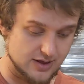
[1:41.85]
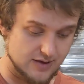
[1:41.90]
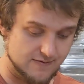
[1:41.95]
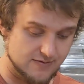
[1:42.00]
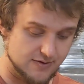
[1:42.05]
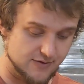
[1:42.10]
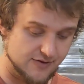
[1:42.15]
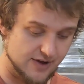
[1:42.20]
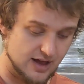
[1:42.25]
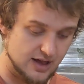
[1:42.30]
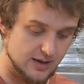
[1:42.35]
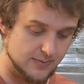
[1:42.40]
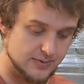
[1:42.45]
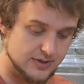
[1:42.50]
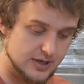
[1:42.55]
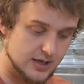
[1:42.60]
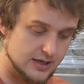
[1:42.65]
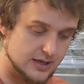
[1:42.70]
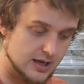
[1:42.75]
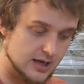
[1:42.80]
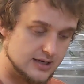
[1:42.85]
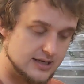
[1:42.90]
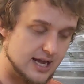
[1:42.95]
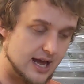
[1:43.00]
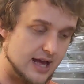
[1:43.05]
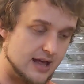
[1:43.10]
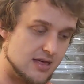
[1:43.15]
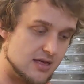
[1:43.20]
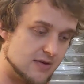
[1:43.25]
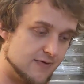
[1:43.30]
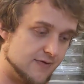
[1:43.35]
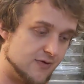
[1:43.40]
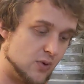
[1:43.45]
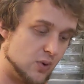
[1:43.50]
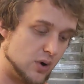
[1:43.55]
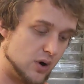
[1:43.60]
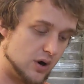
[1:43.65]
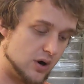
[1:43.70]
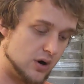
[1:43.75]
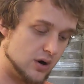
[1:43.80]
They've developed a test
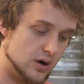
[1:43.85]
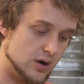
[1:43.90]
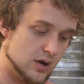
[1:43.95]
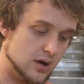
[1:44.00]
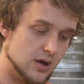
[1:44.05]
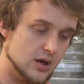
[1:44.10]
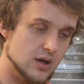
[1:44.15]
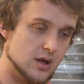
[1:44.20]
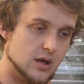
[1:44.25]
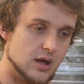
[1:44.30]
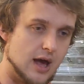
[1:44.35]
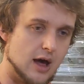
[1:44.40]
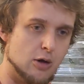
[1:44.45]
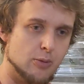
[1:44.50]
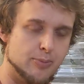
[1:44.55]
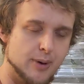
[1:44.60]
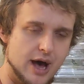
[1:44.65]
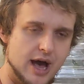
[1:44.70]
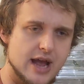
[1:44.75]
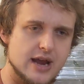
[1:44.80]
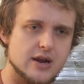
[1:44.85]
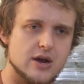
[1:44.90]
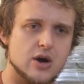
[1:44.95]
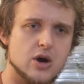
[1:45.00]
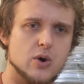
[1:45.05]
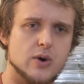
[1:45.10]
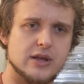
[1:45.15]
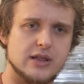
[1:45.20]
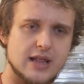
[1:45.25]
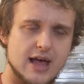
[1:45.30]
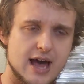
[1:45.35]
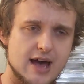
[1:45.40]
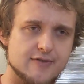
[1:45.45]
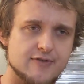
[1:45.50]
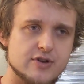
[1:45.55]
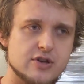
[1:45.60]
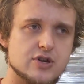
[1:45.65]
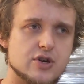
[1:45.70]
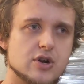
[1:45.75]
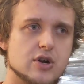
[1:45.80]
for albino and
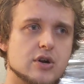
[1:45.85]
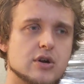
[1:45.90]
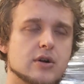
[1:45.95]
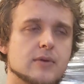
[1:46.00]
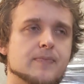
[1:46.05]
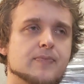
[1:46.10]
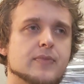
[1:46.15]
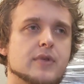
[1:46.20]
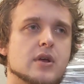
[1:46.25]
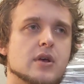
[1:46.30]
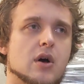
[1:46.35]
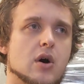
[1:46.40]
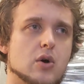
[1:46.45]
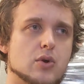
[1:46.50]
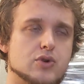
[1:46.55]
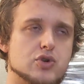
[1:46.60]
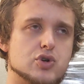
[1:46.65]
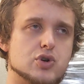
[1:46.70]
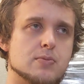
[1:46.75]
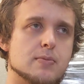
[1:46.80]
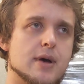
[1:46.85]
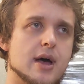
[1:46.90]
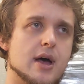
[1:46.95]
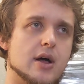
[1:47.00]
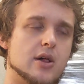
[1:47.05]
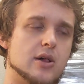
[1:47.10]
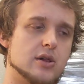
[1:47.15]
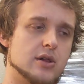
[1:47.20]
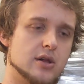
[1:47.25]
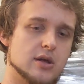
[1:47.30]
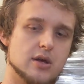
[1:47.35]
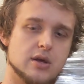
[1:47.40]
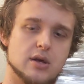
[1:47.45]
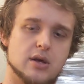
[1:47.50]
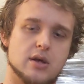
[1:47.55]
lavender, ultramel,